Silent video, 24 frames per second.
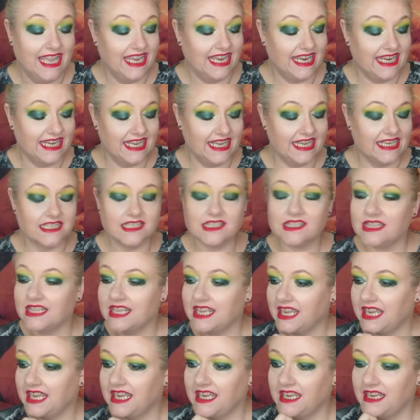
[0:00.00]
It is
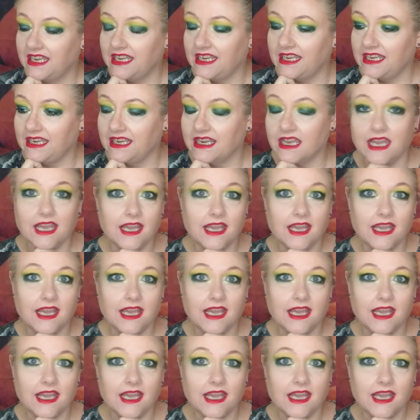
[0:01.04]
the